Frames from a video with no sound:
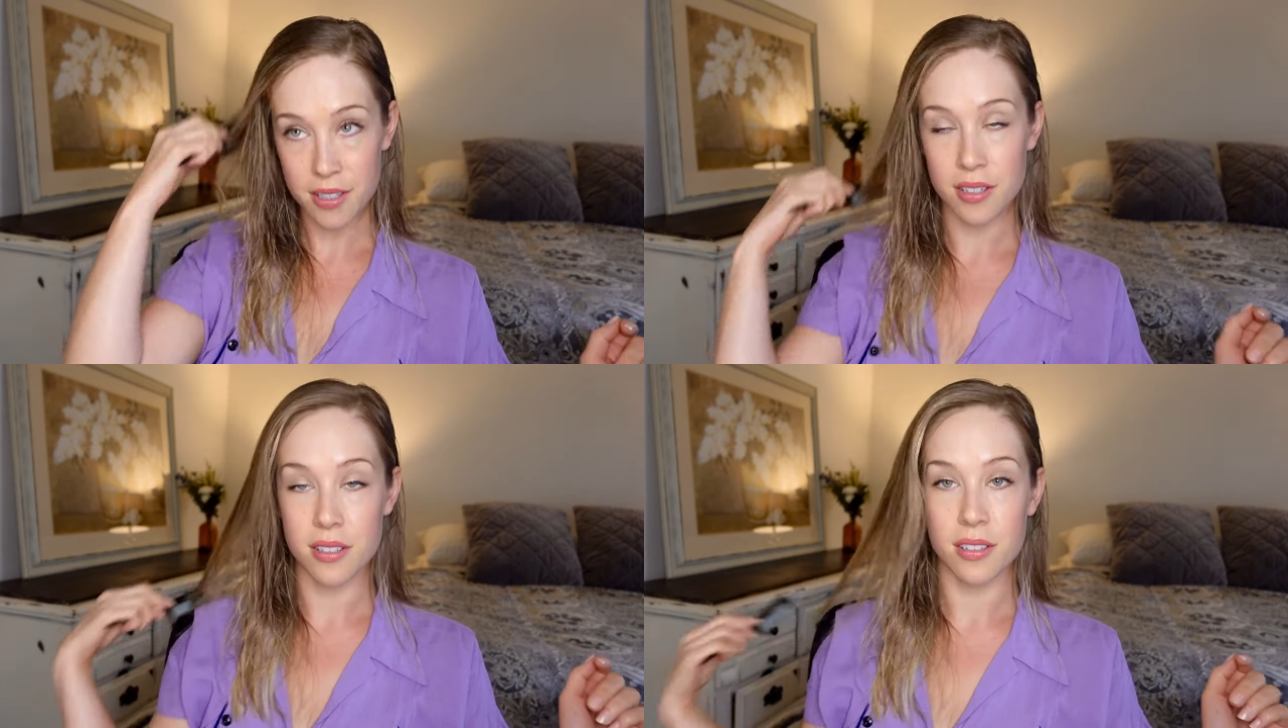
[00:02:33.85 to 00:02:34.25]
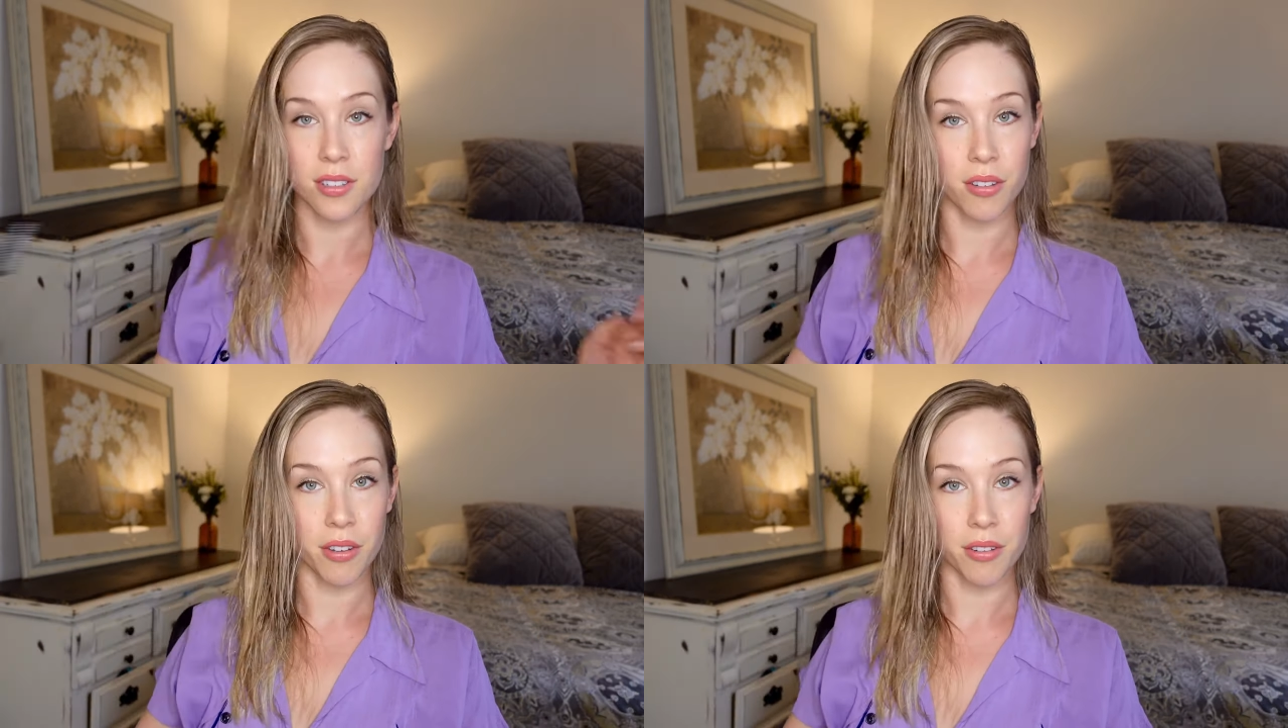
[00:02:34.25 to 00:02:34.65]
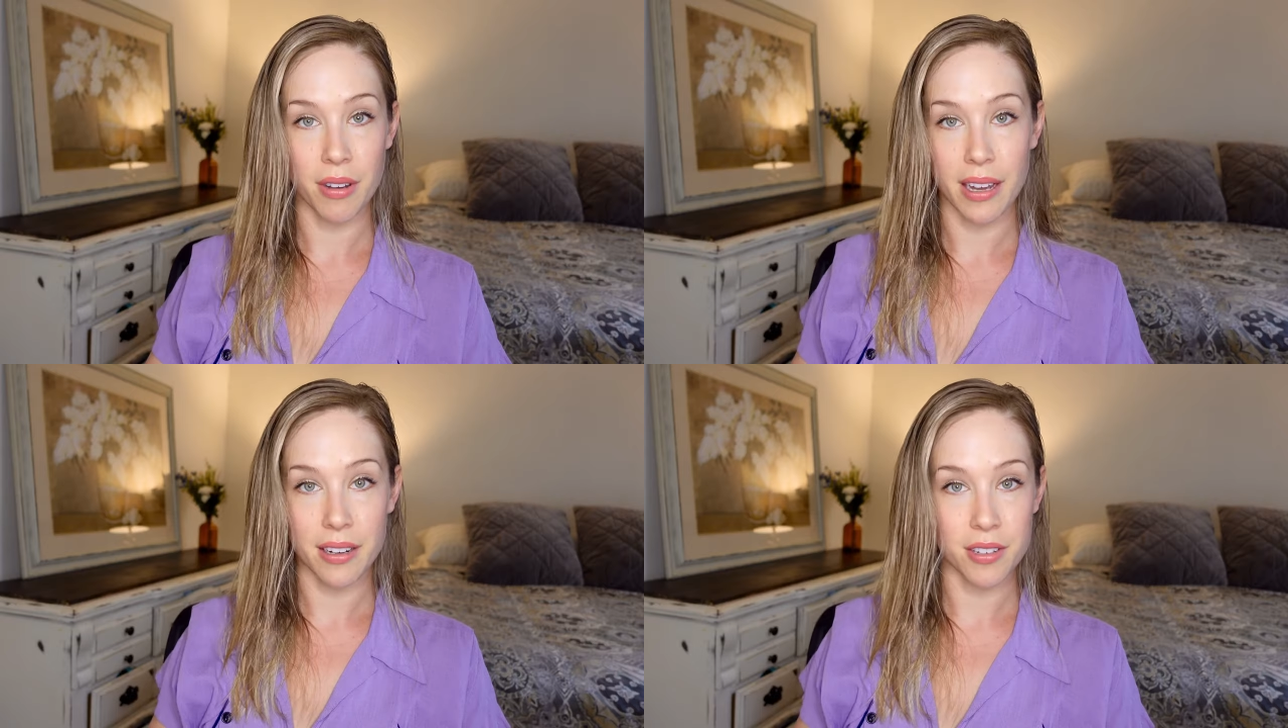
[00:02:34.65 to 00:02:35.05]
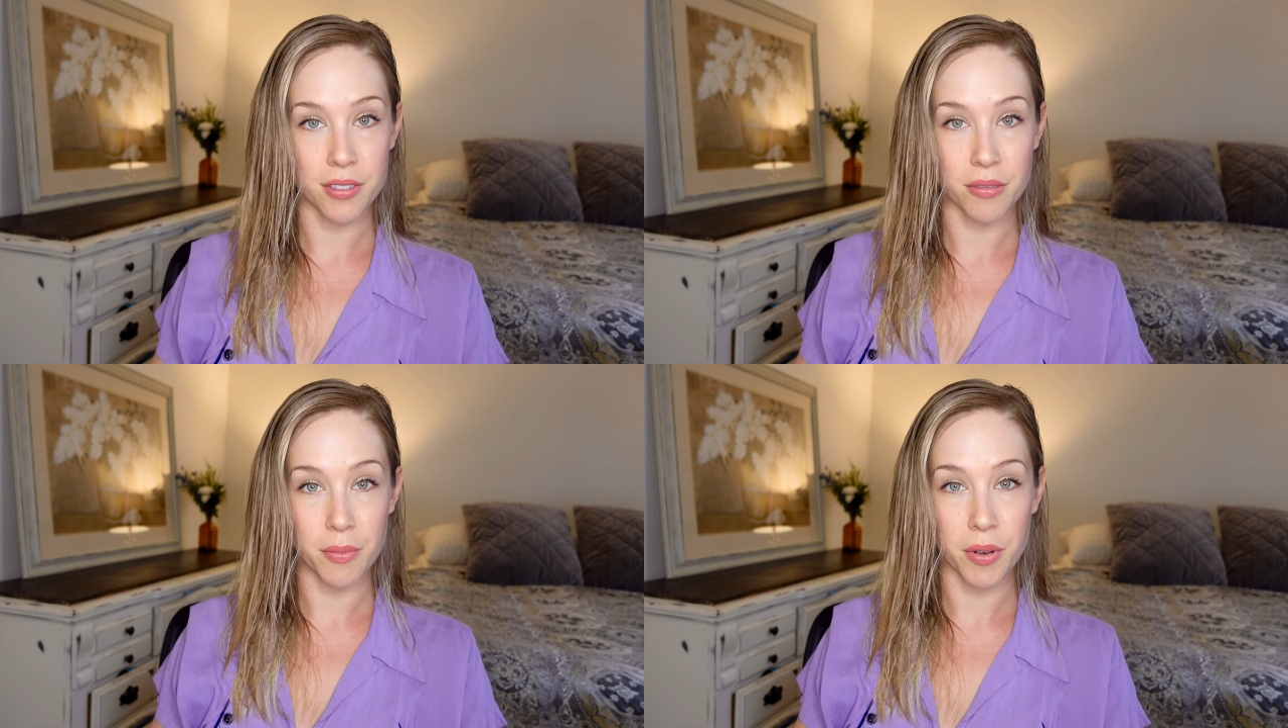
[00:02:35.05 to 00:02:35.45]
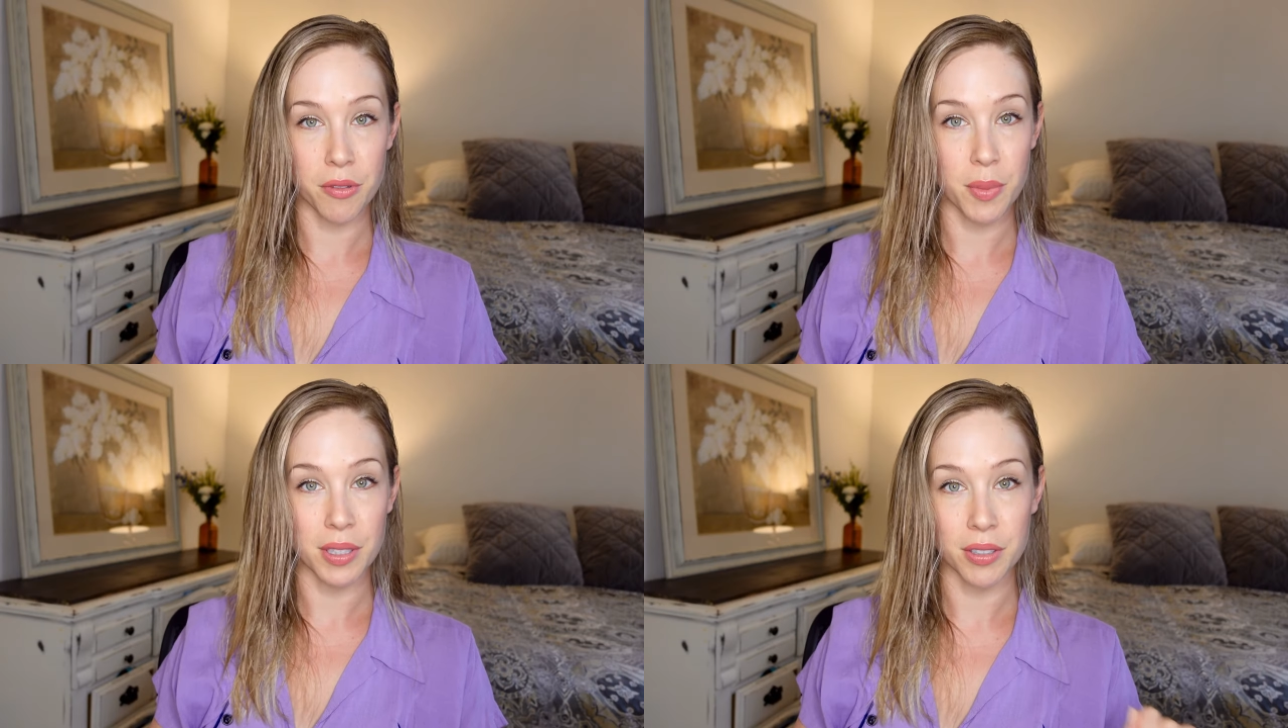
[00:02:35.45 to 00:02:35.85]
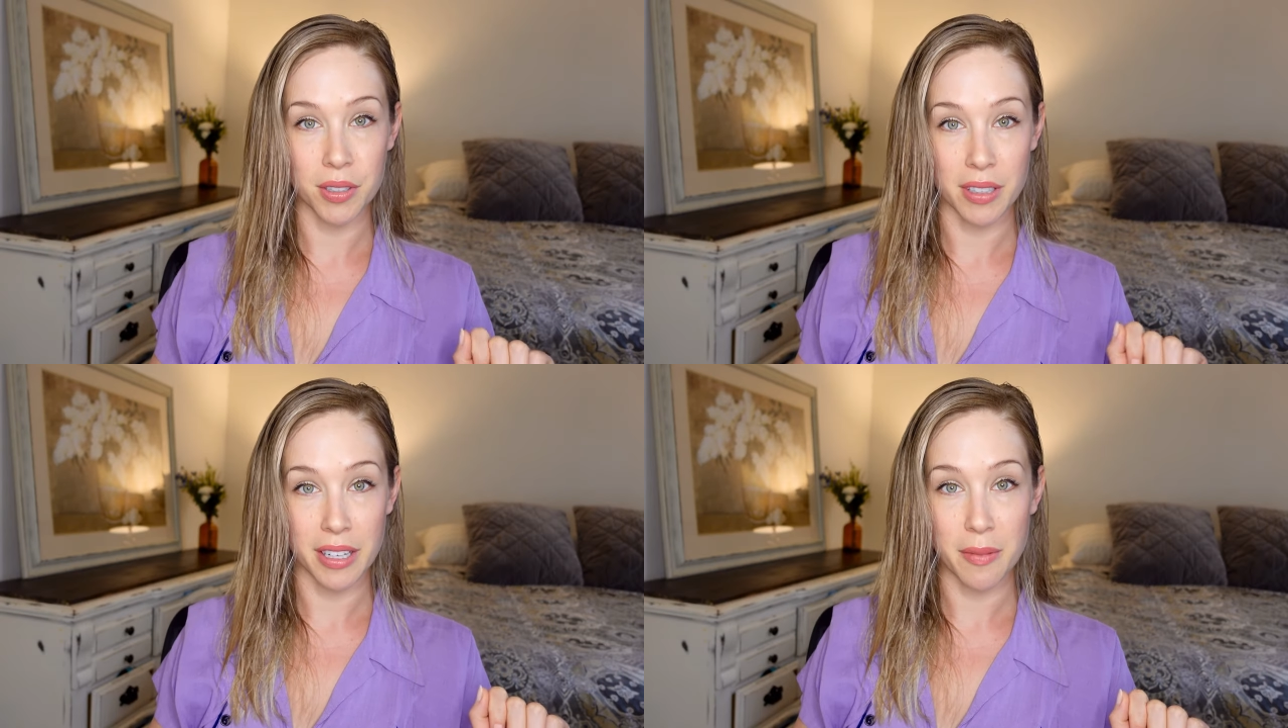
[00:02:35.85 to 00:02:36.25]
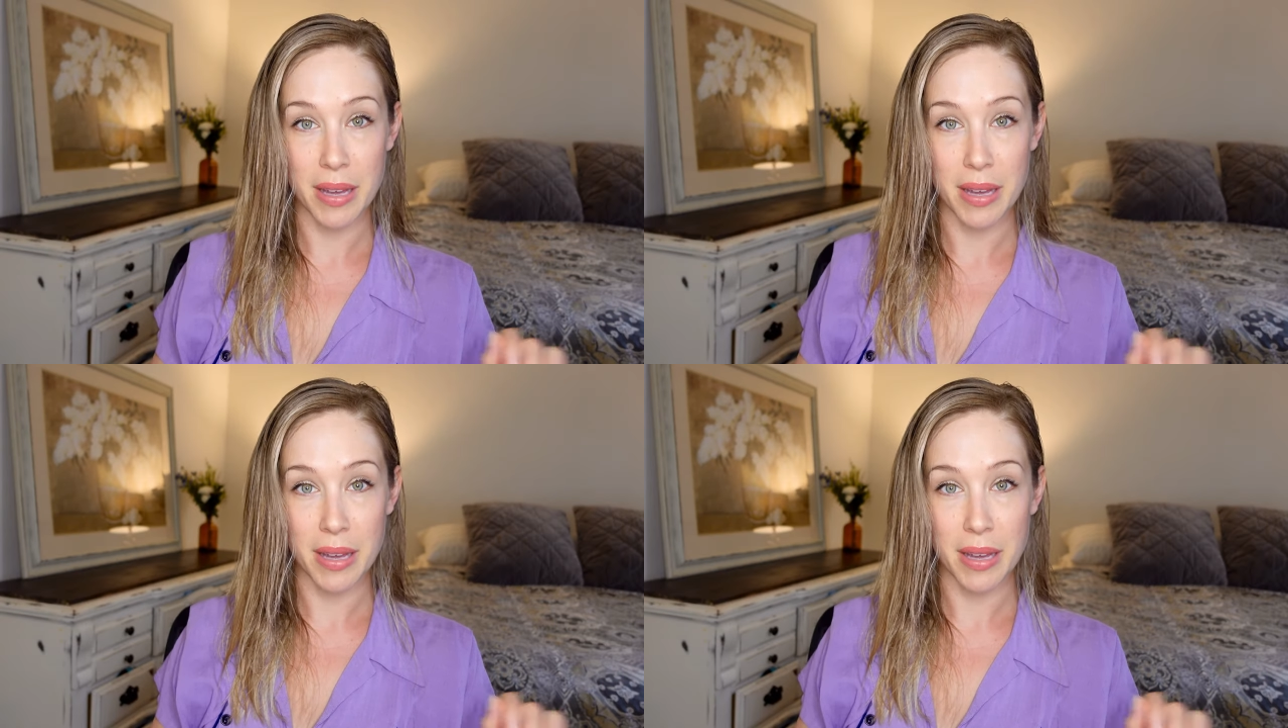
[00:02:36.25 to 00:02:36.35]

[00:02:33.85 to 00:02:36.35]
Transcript: just to show you how to do both pin curling